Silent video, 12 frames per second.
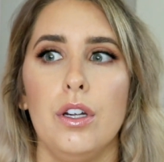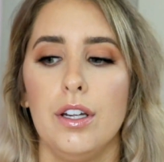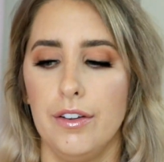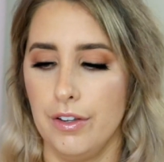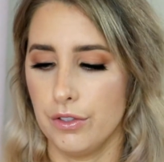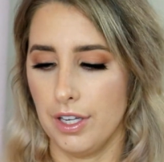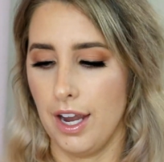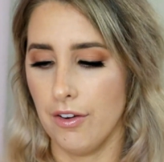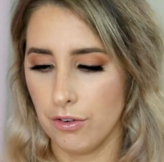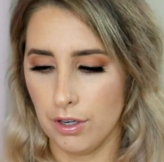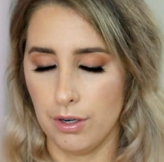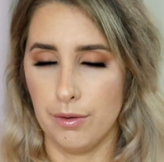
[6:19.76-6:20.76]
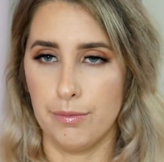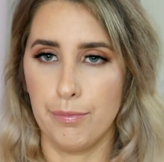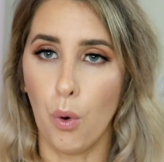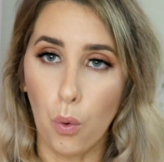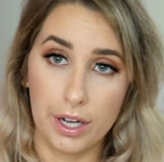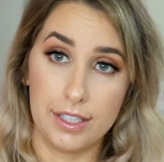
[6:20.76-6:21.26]
there was ever a
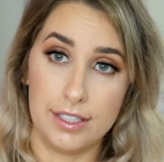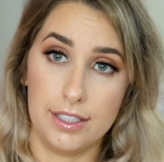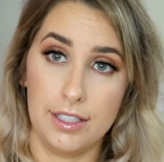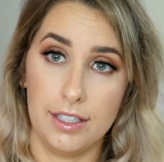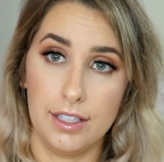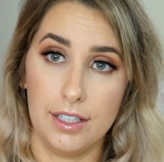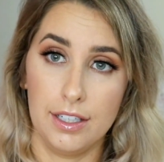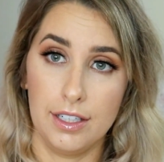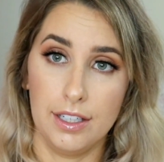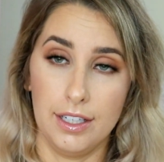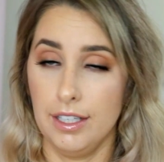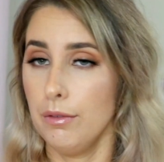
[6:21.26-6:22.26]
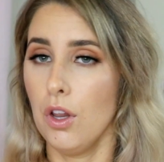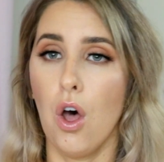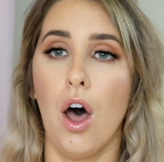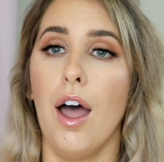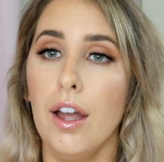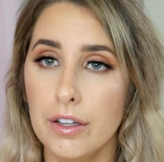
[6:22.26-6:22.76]
point in
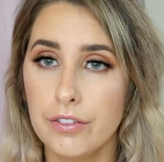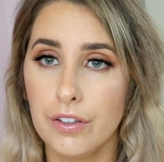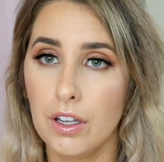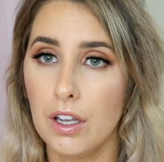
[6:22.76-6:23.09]
life